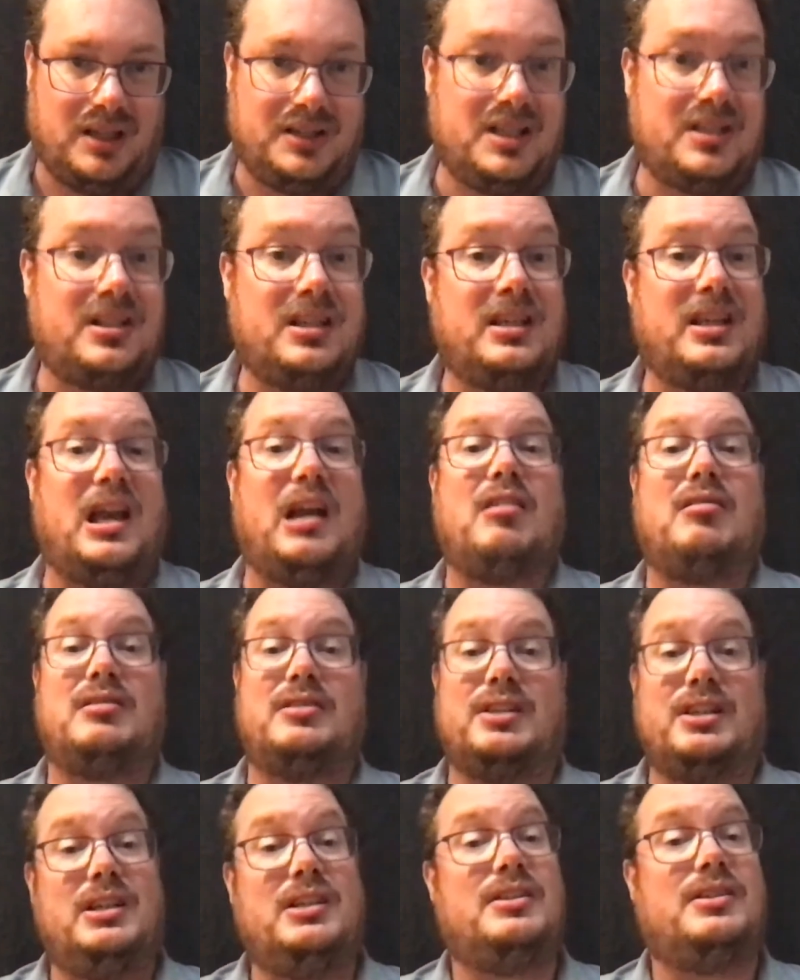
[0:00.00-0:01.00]
It doesn't
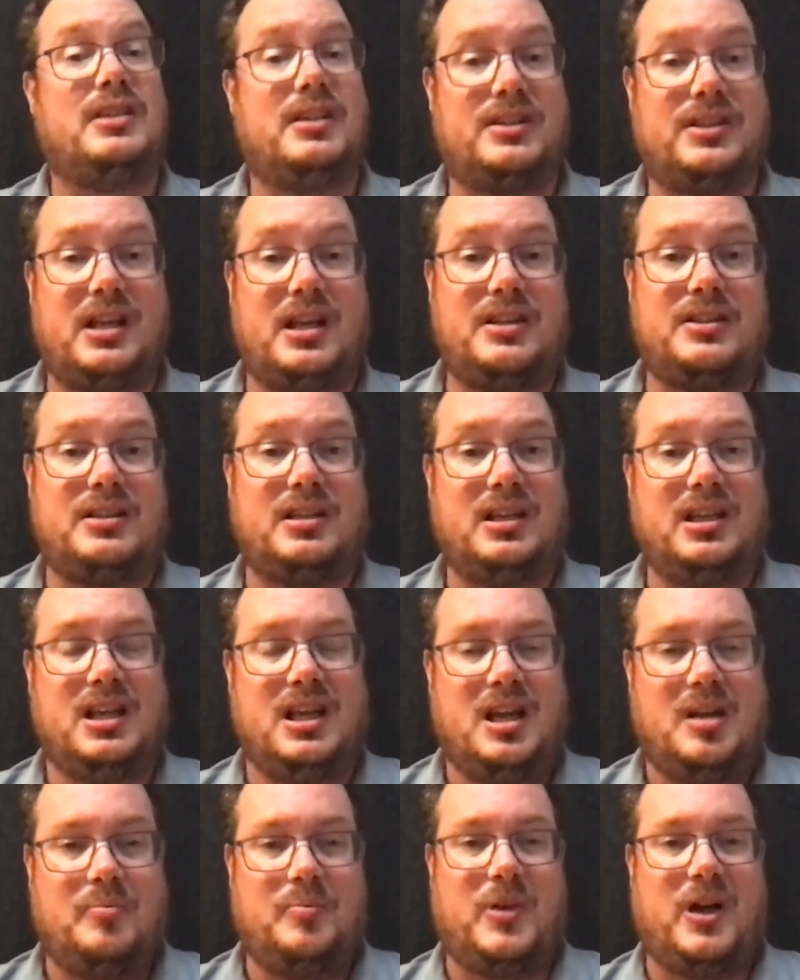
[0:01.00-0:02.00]
guarantee success,
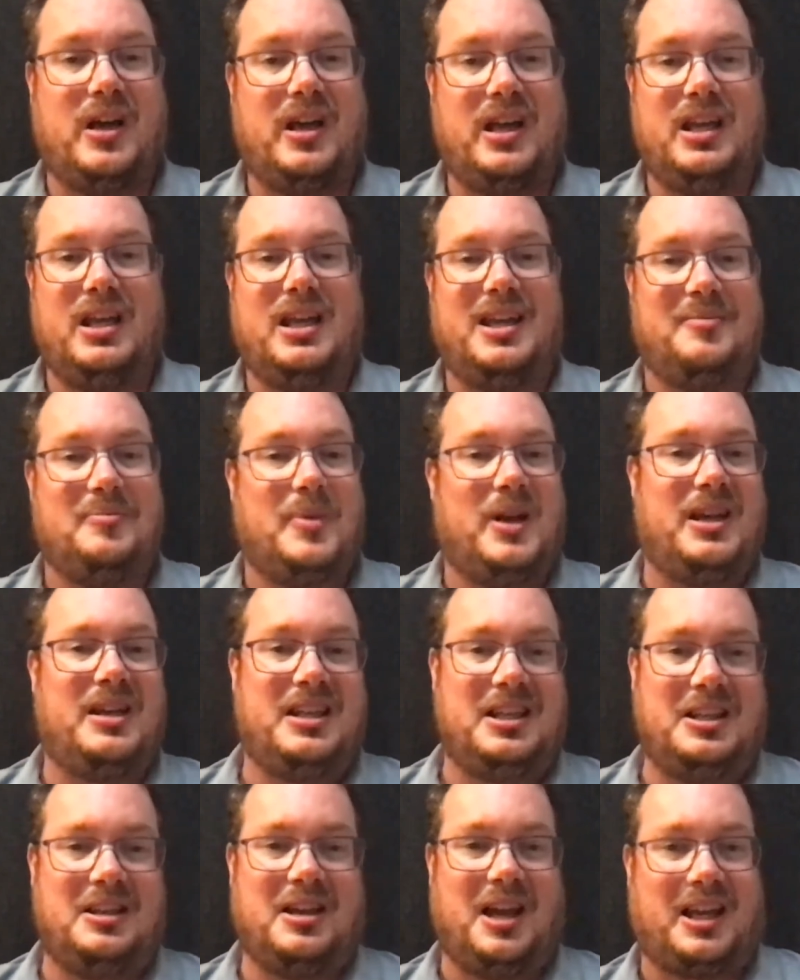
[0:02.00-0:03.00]
but
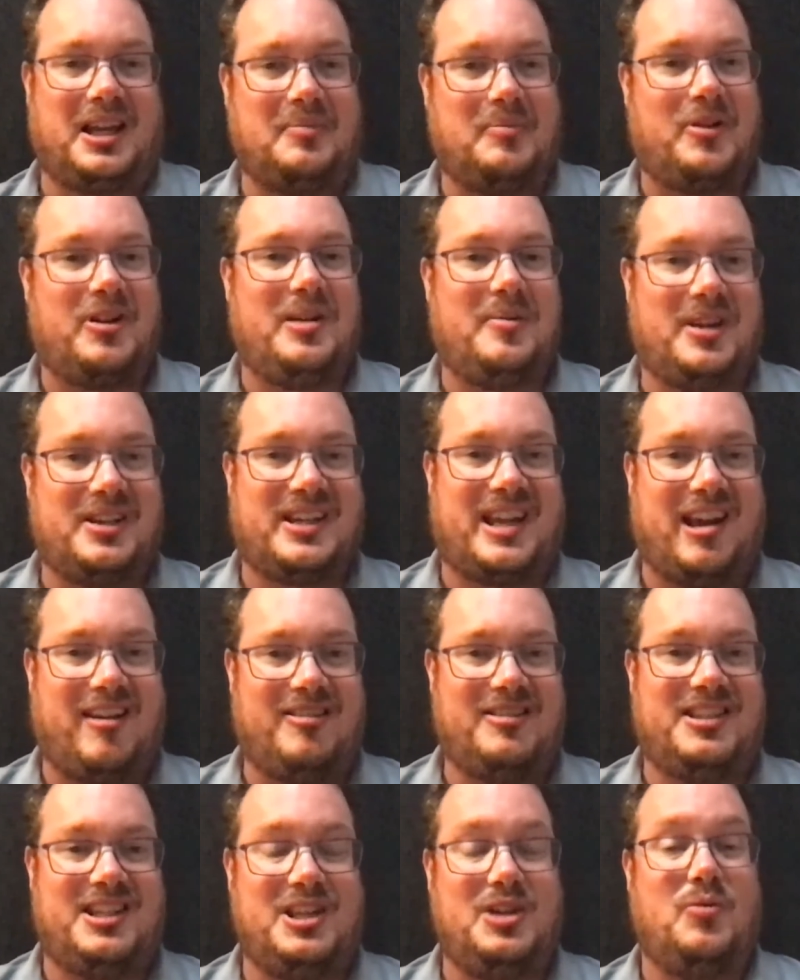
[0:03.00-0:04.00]
I can pretty much
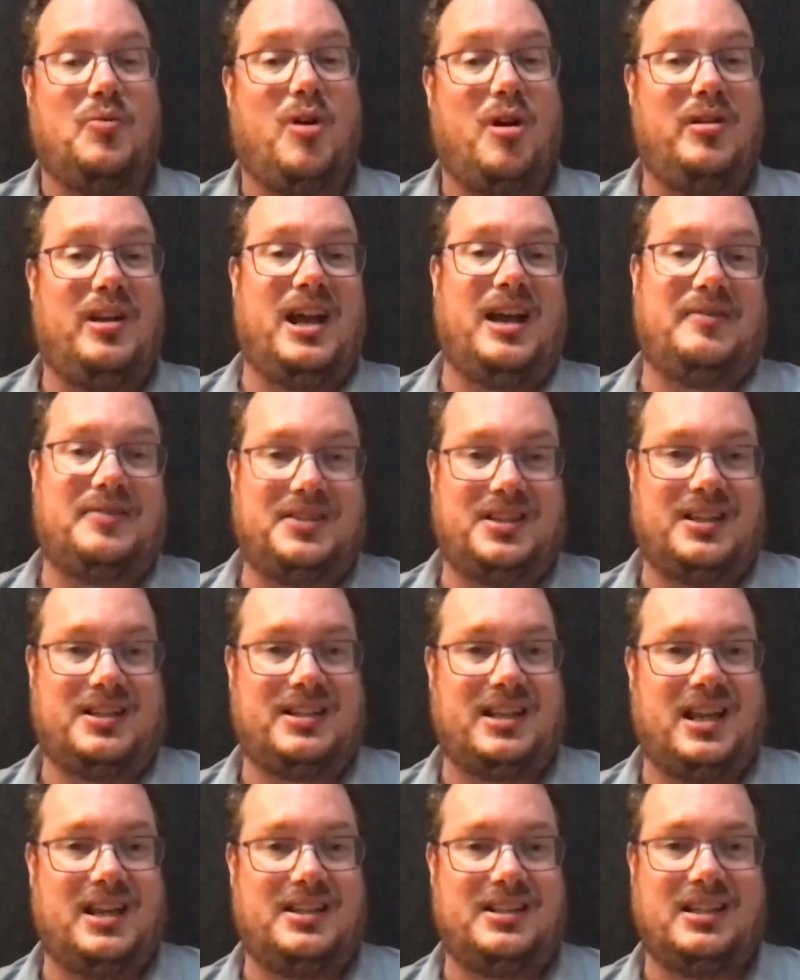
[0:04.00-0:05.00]
guarantee you won't have
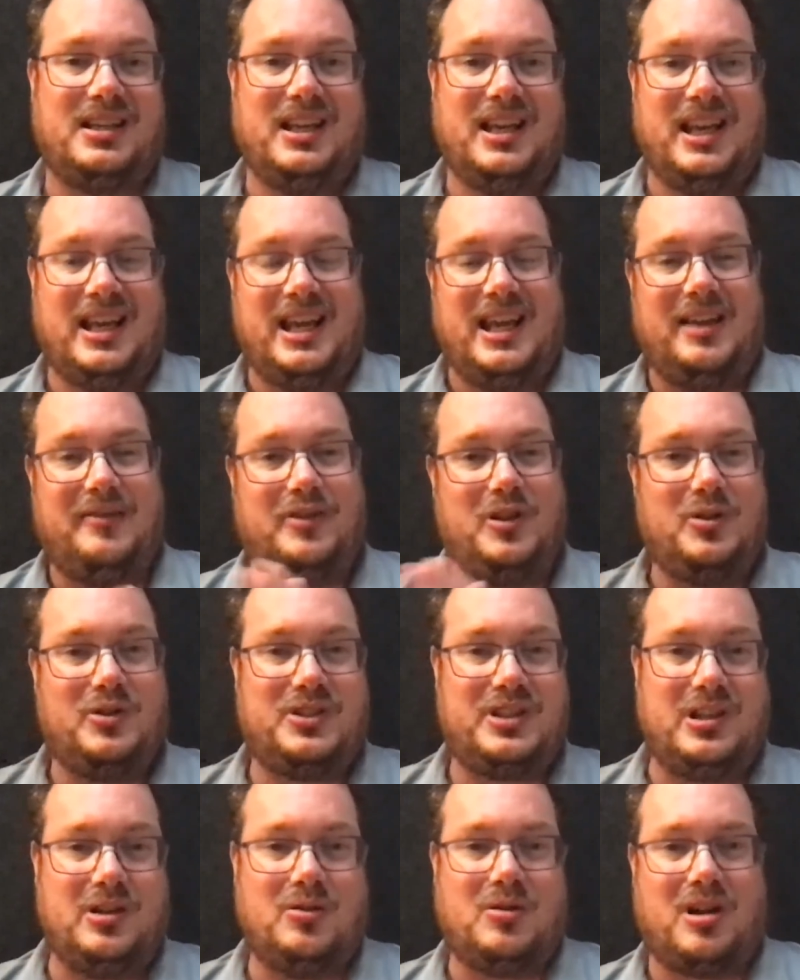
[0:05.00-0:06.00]
success if you
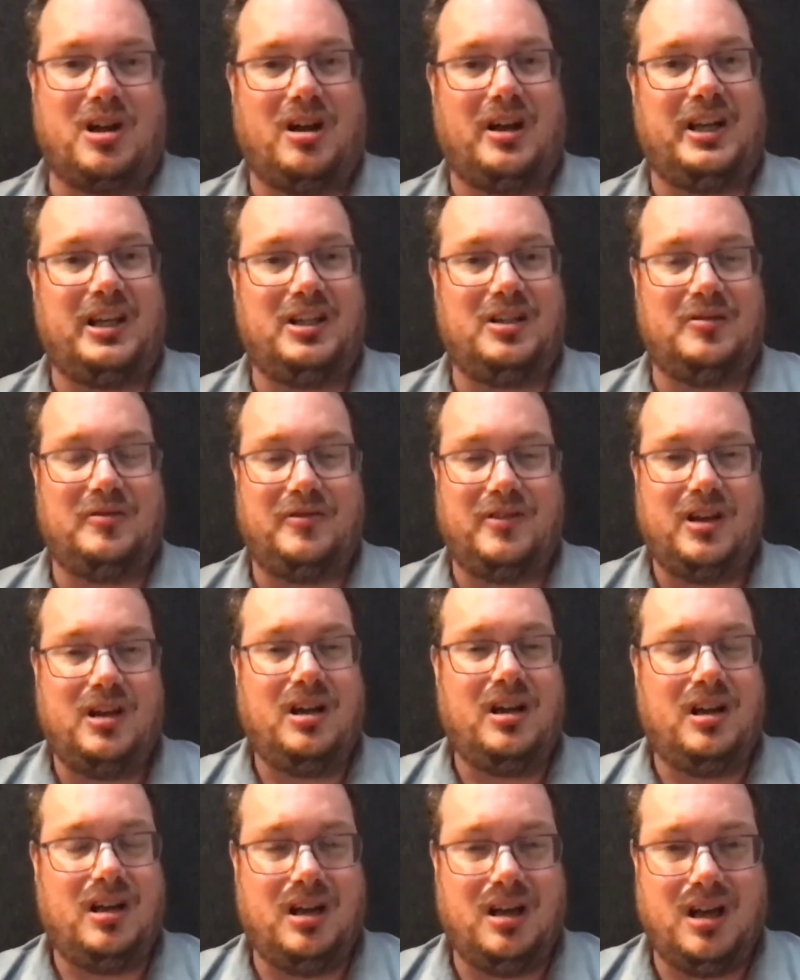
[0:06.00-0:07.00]
still kind of
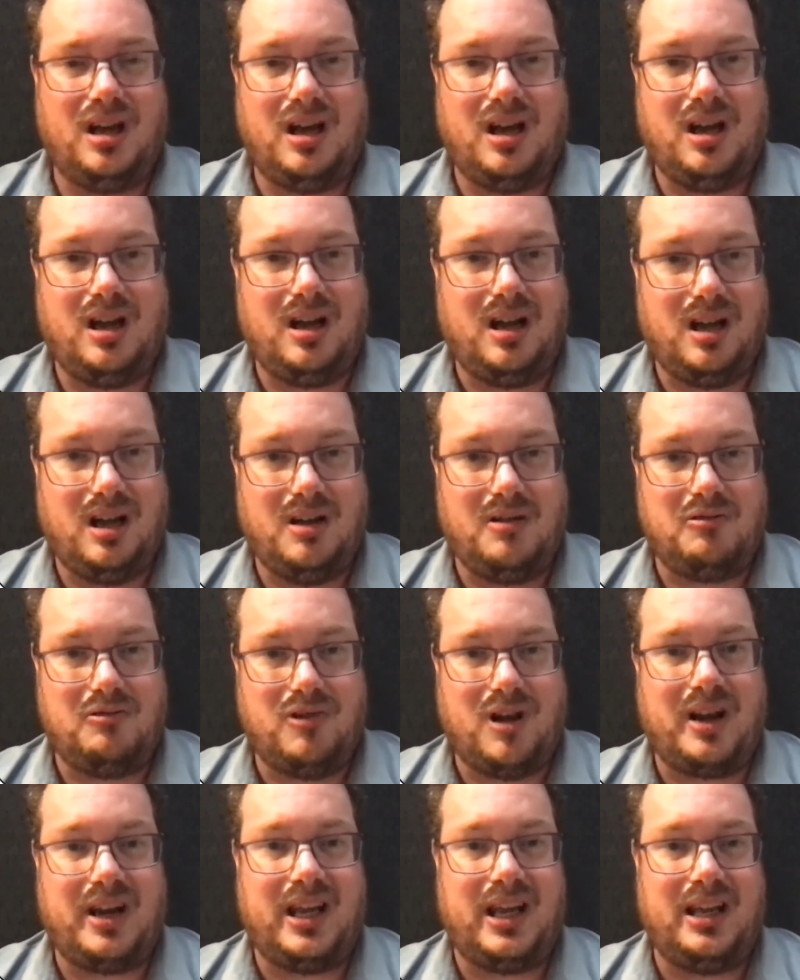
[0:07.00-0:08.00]

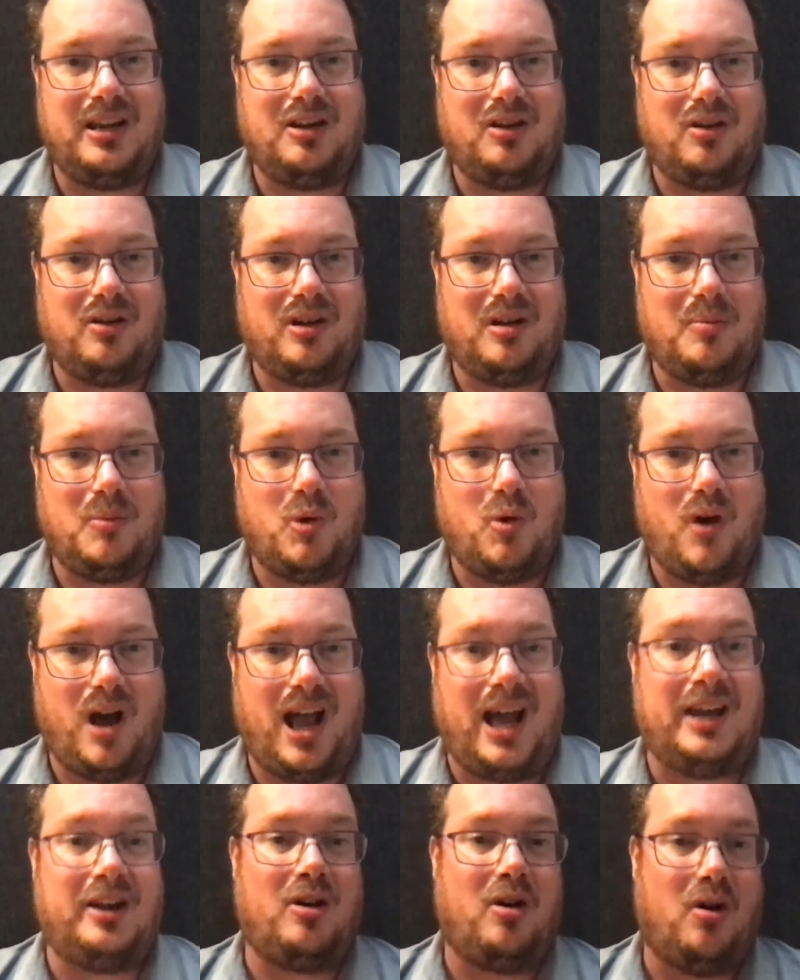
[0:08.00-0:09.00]
run it on a more
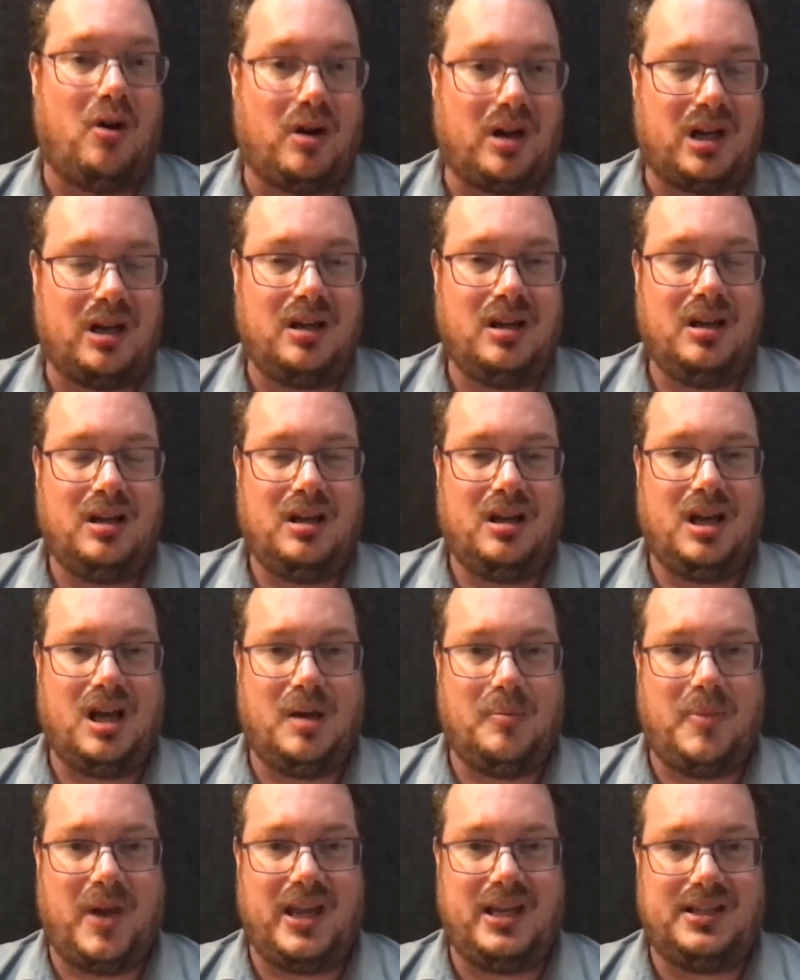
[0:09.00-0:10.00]
ad hoc
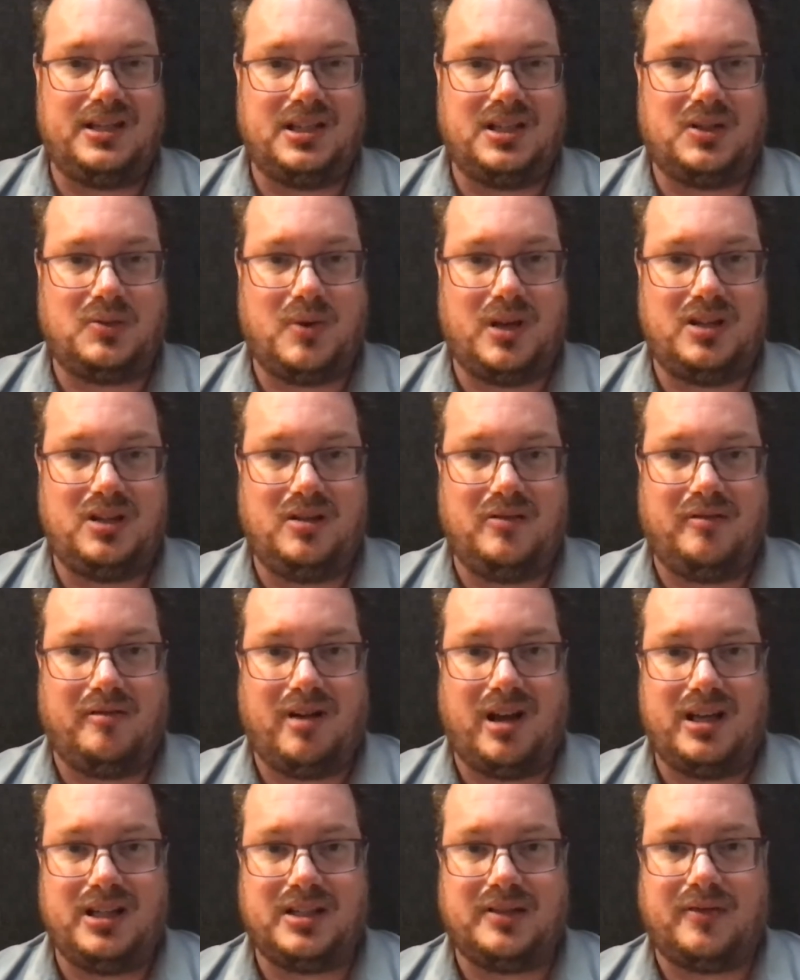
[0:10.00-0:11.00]
basis when you've
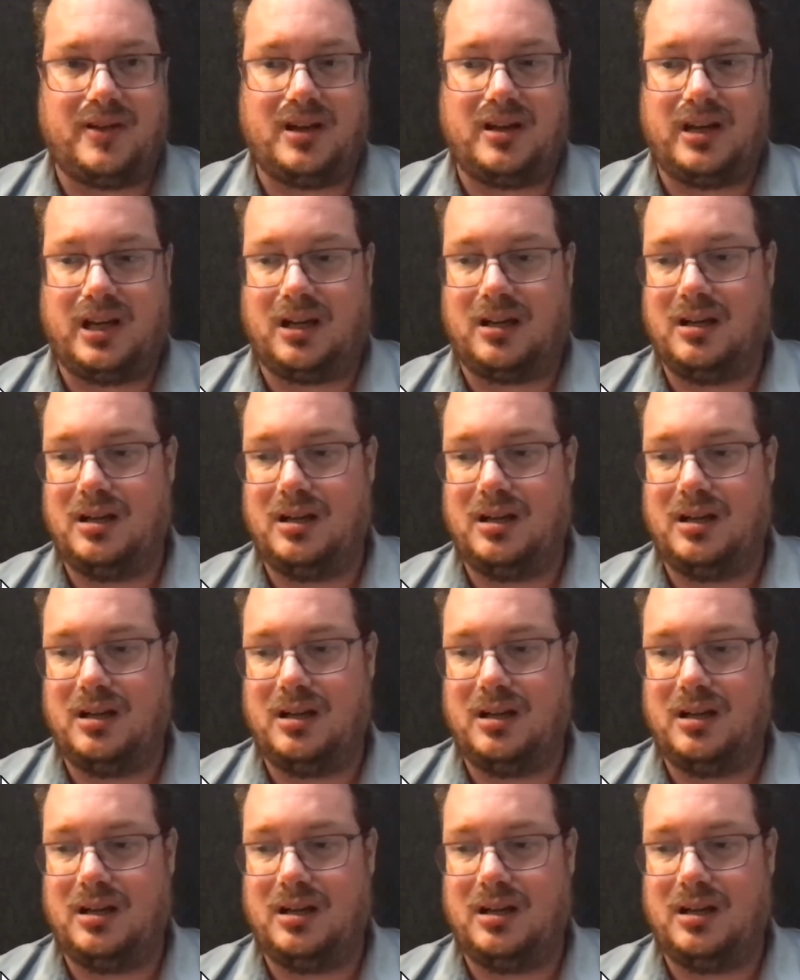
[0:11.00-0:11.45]
raised funding.